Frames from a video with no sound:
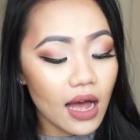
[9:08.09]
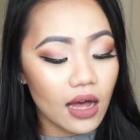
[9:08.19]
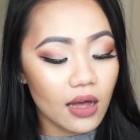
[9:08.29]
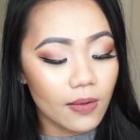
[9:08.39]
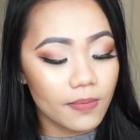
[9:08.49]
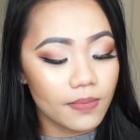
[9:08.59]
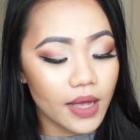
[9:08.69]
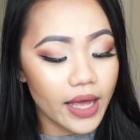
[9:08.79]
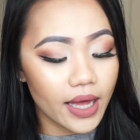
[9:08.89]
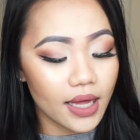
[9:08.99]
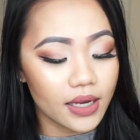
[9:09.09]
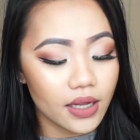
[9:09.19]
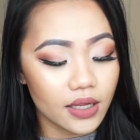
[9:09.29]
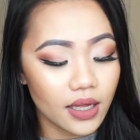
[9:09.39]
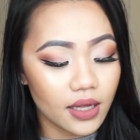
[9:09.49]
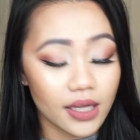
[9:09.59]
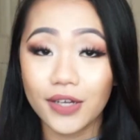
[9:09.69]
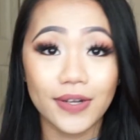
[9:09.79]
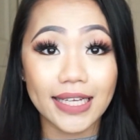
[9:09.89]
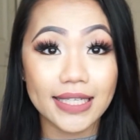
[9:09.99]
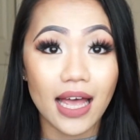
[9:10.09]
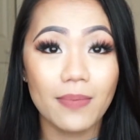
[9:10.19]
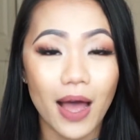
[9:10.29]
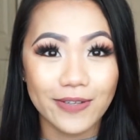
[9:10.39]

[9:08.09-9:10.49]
And until next time,